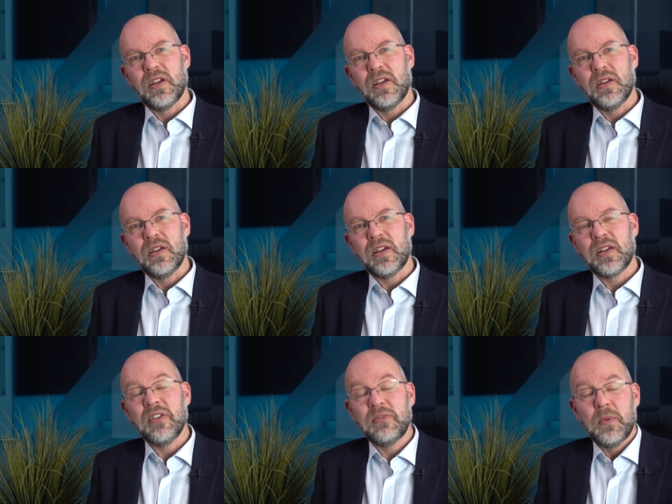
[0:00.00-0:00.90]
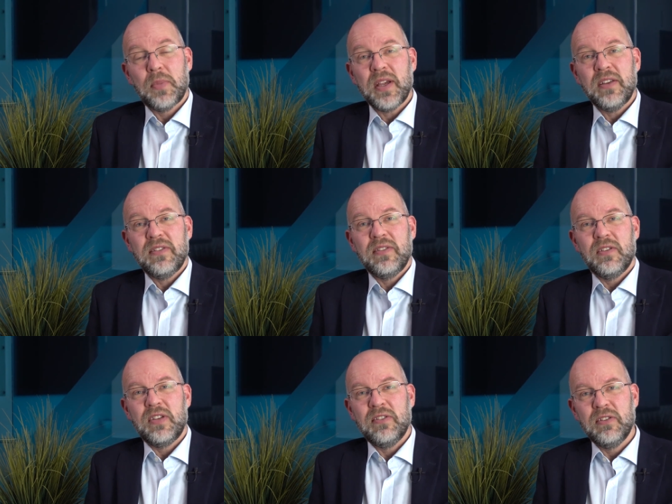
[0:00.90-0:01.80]
uh, a customer base
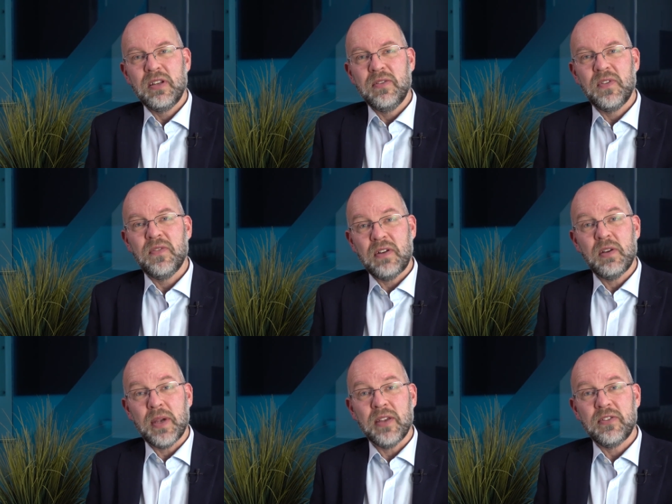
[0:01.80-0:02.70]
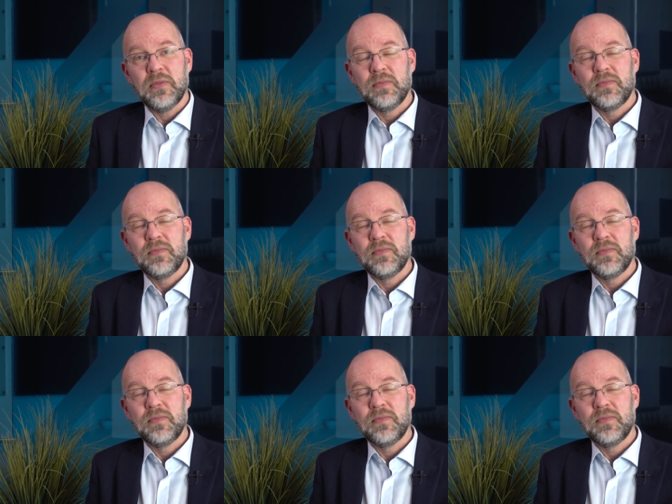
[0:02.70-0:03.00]
that is looking for the very best.